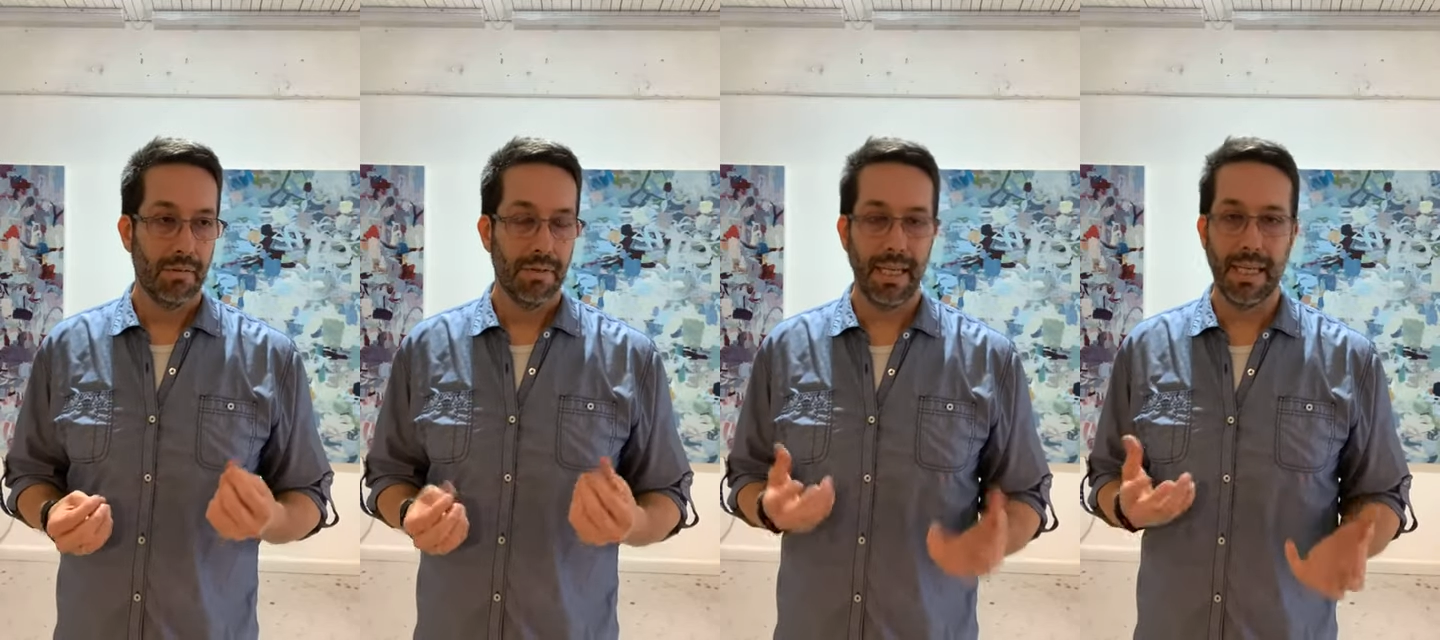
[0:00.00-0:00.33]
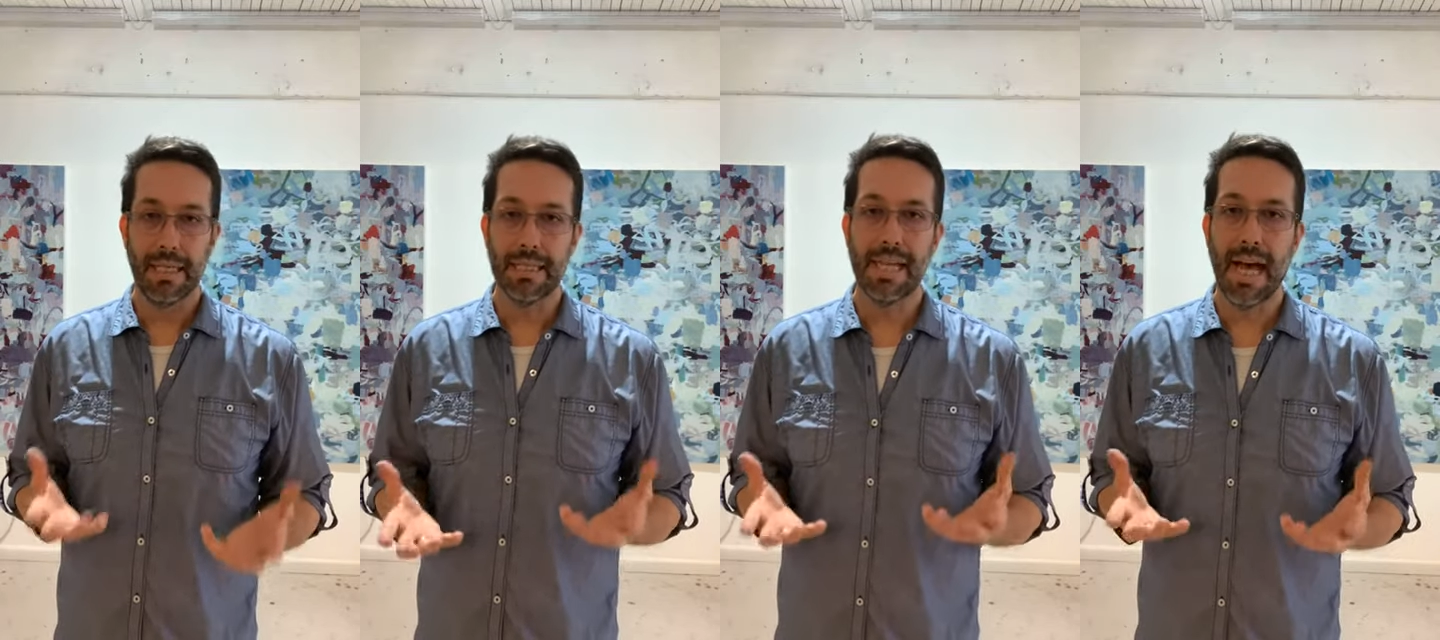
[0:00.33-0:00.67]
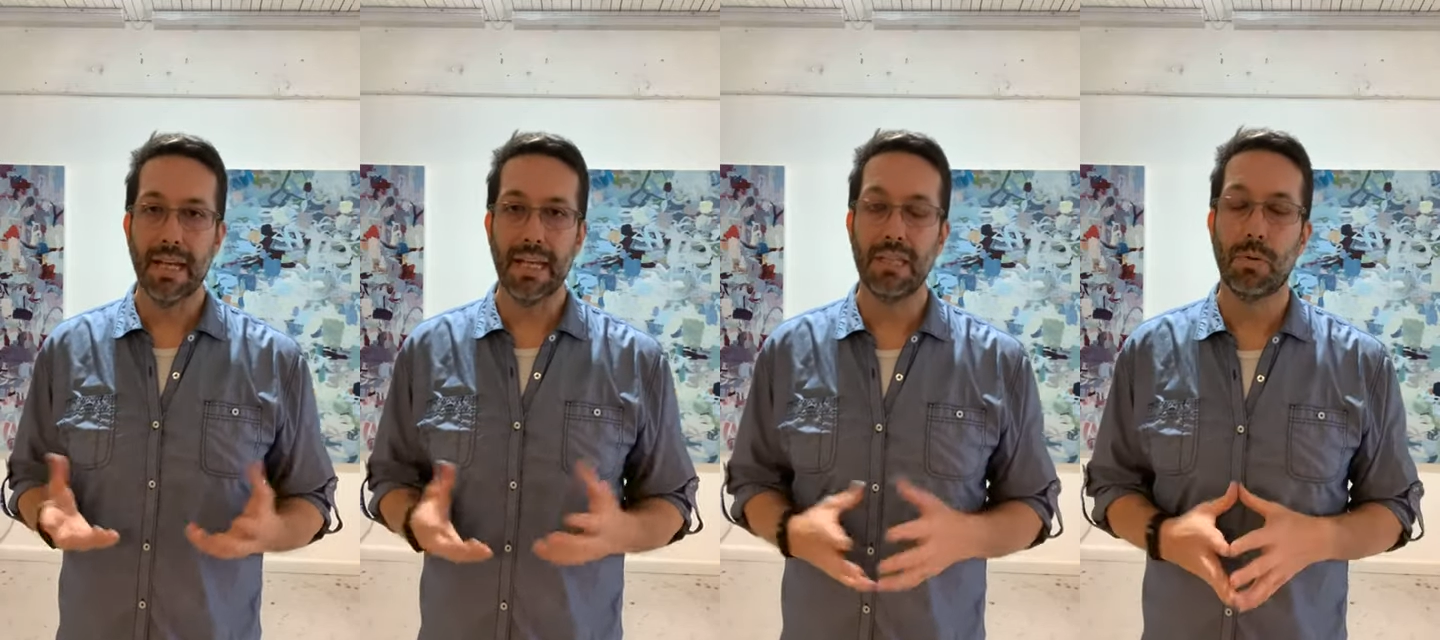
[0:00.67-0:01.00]
things
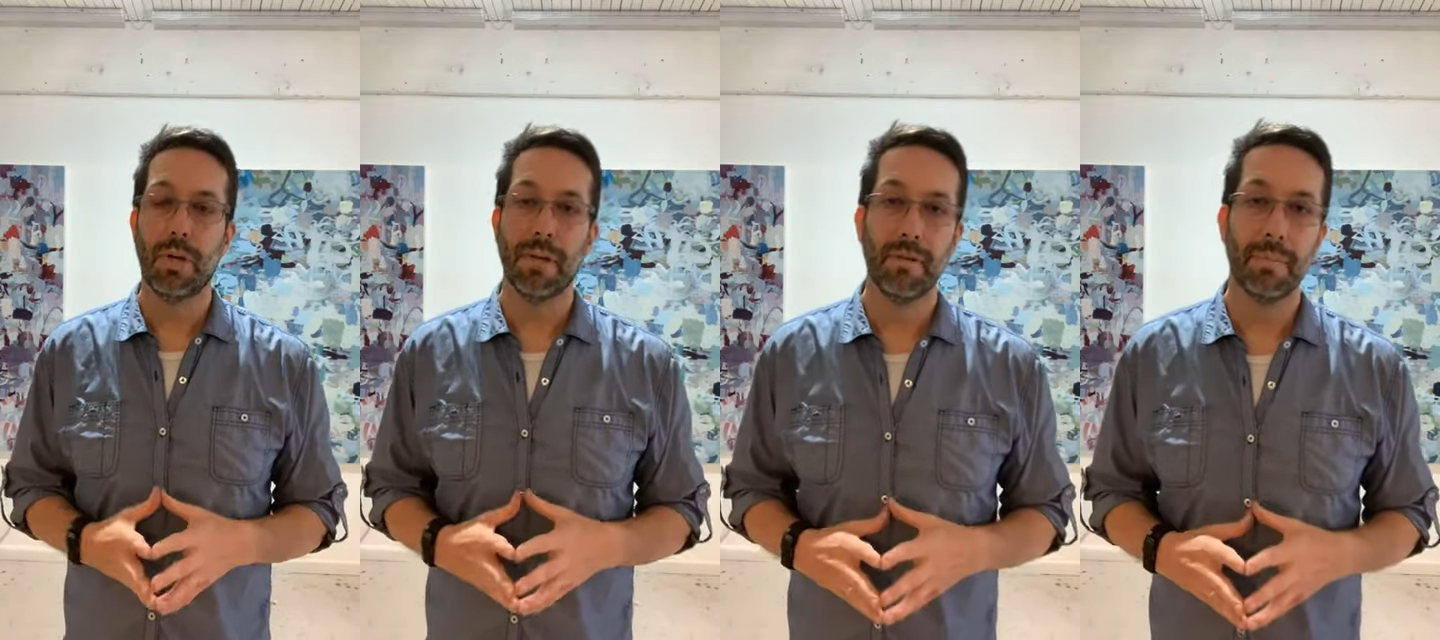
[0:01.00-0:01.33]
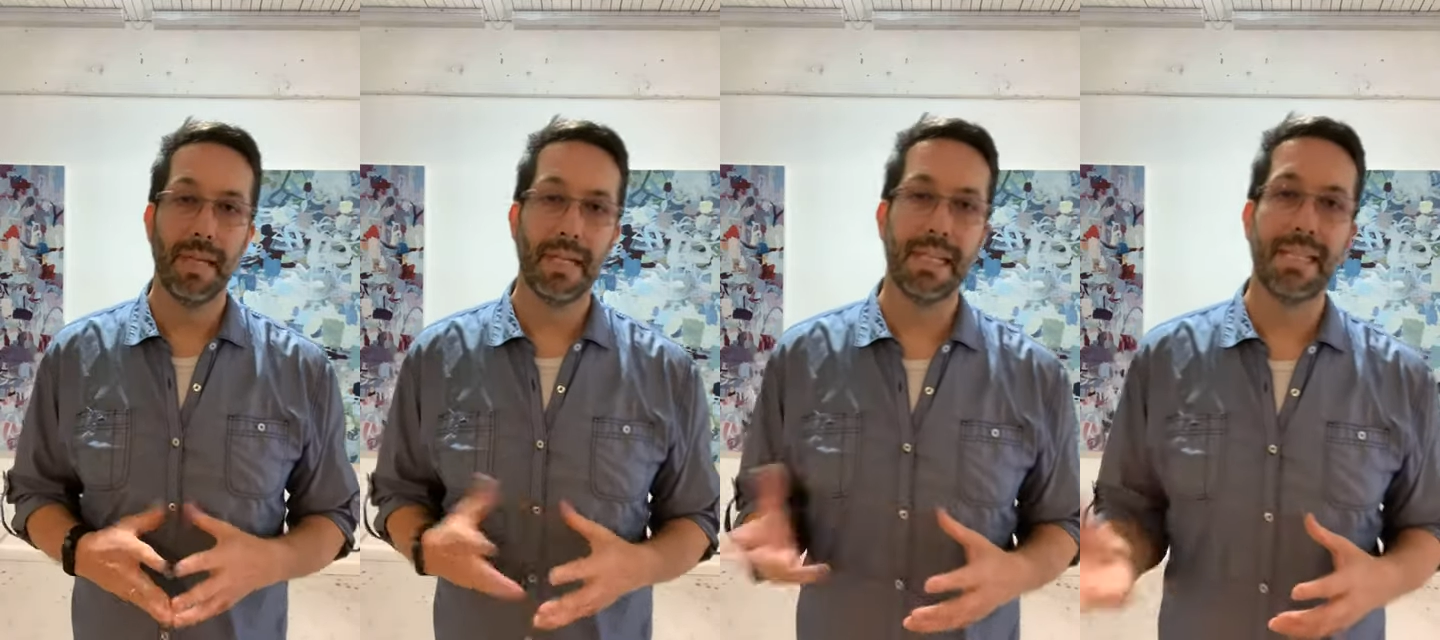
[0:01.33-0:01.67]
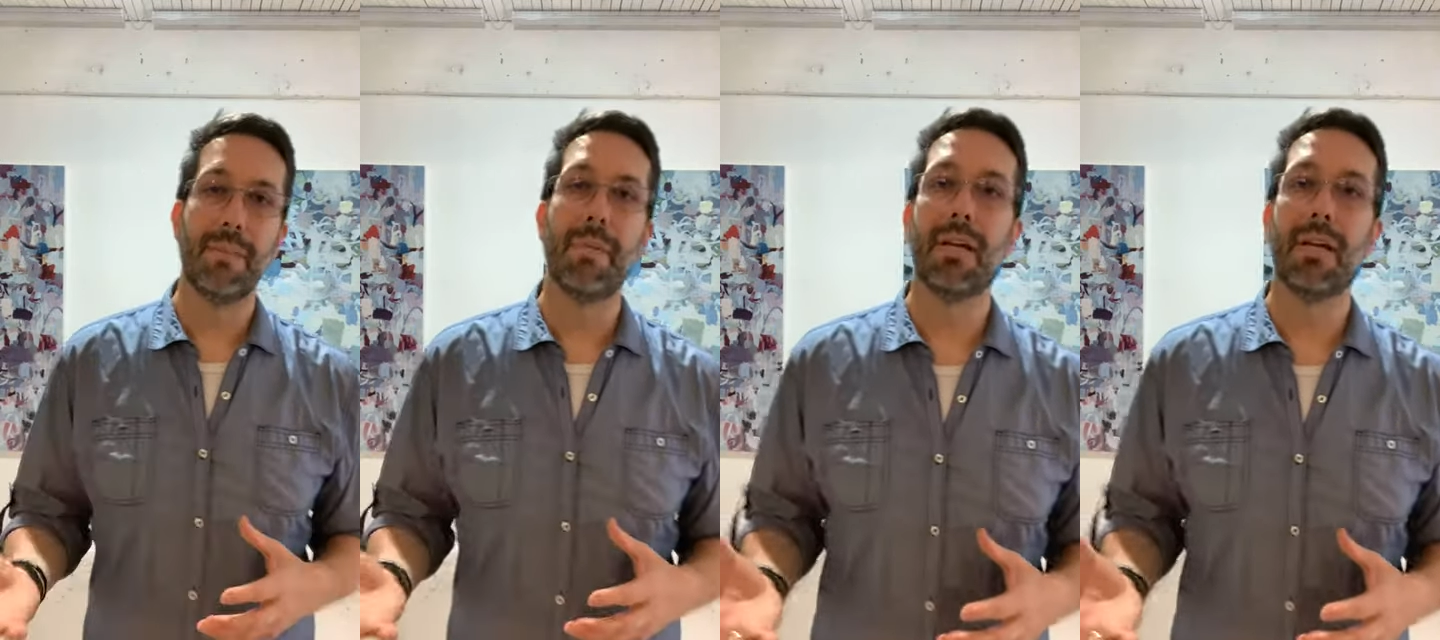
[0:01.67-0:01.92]
out of each one of them. Like I said, my